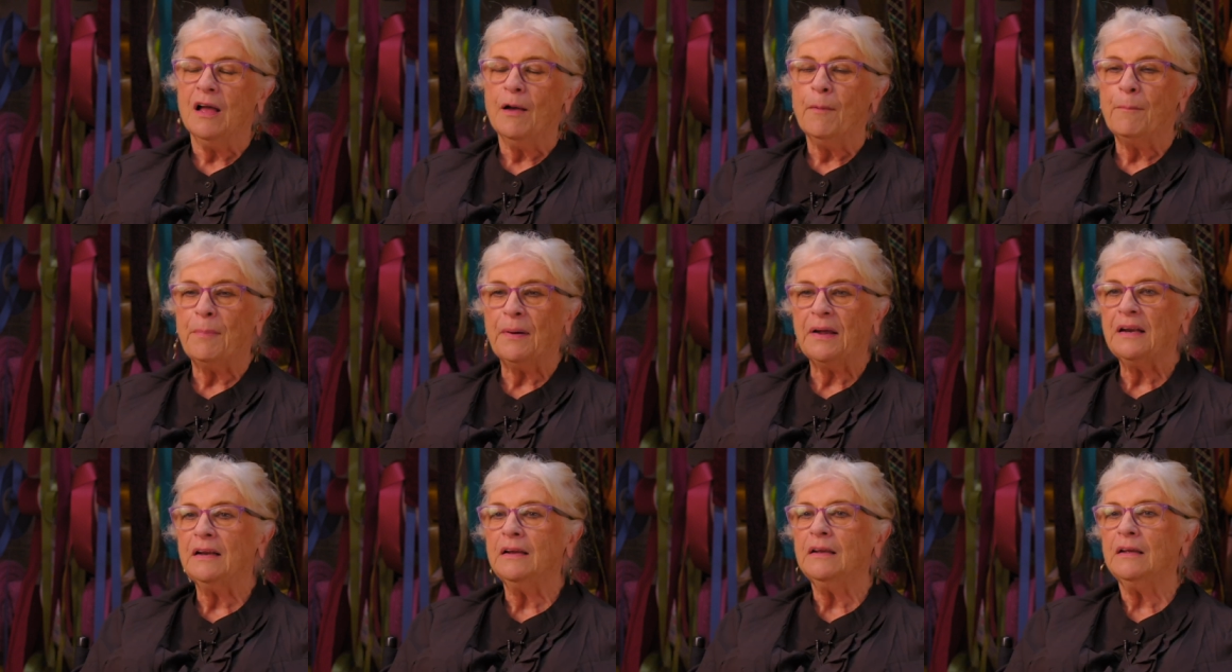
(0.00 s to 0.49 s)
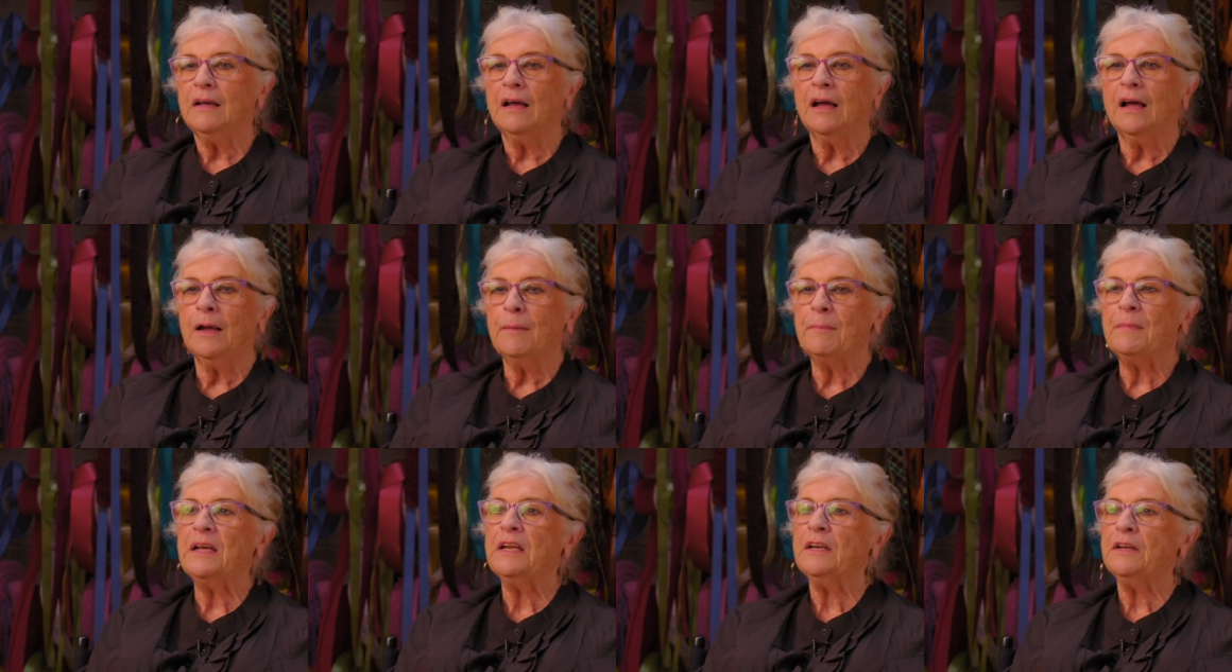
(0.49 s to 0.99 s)
But
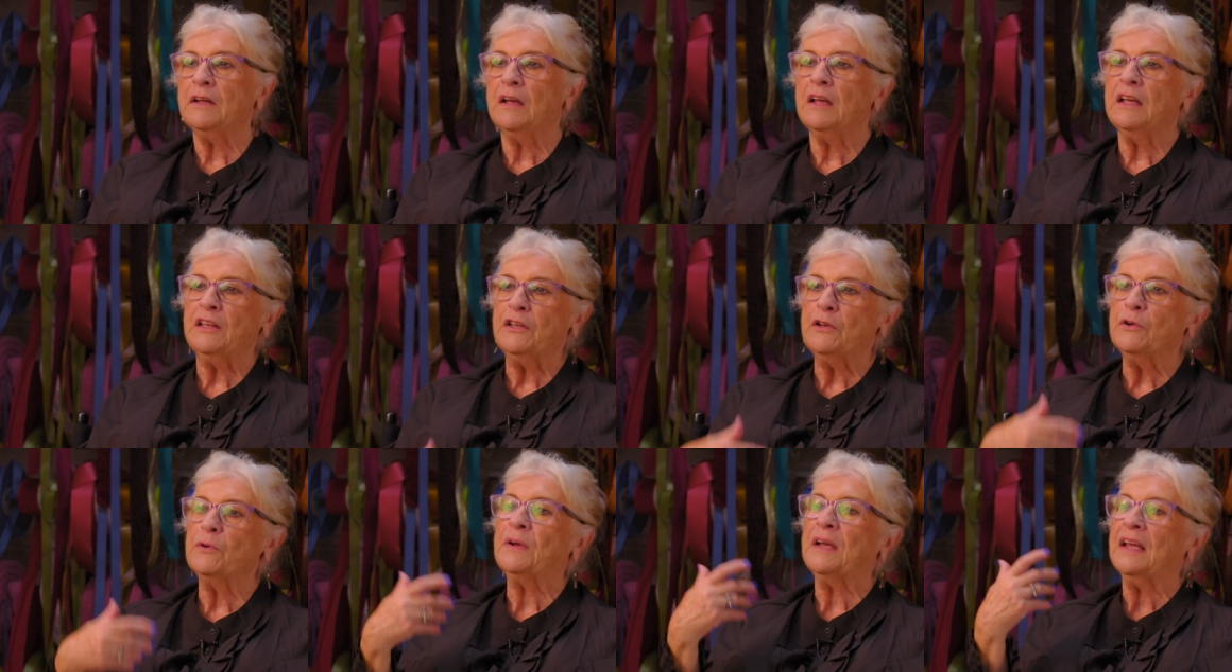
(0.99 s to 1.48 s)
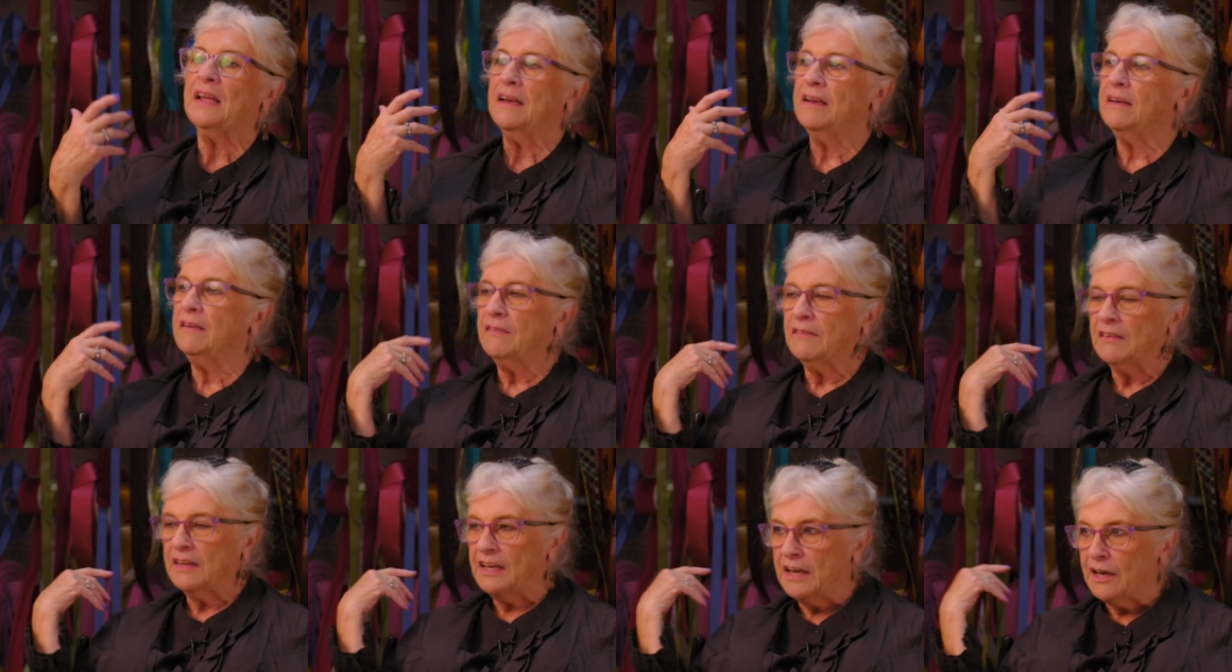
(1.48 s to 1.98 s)
I mean, you can
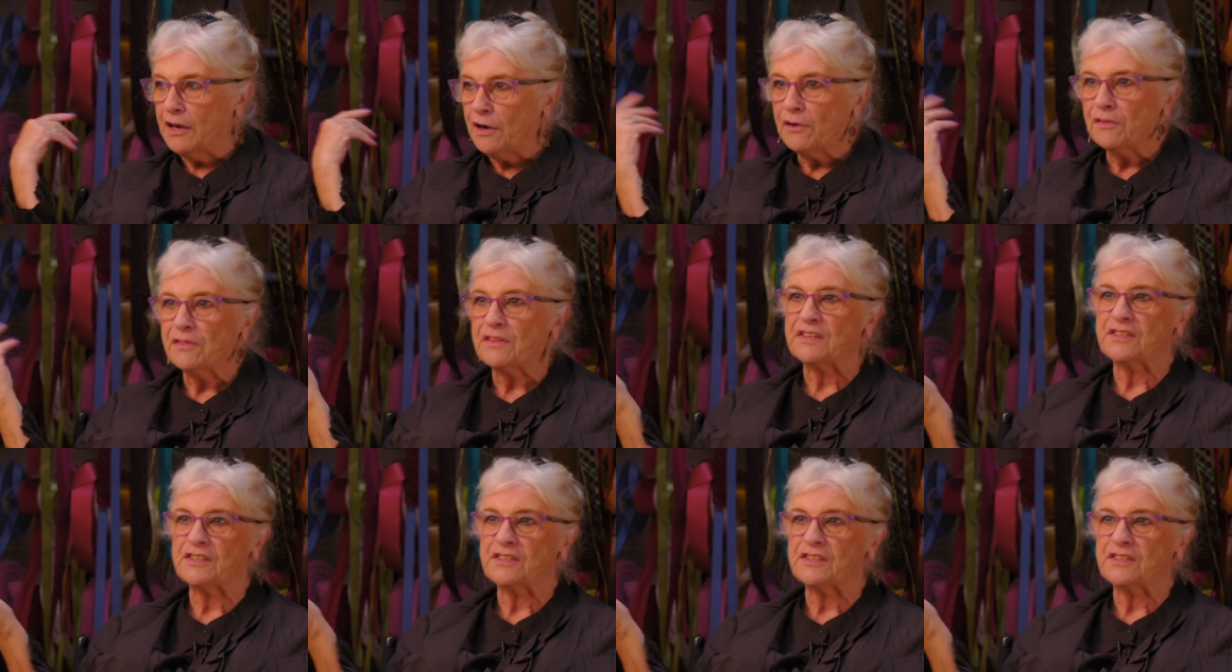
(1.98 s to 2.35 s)
hear the